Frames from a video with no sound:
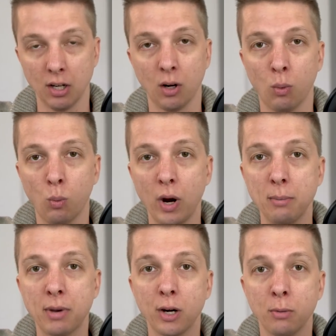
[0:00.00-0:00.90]
way
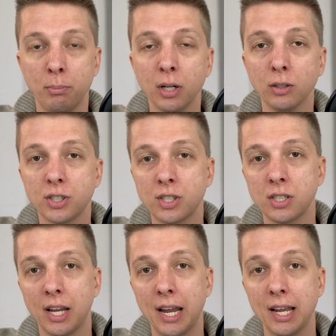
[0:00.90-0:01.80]
better
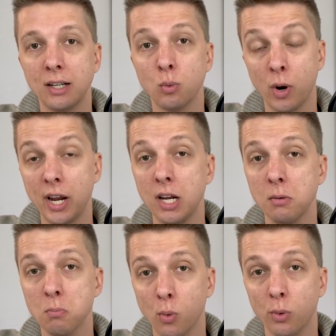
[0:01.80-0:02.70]
built and way
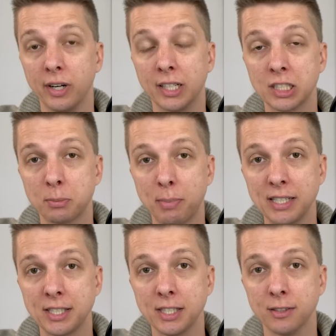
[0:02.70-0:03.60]
more
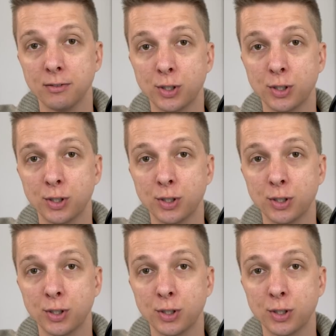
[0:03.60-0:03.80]
expensive.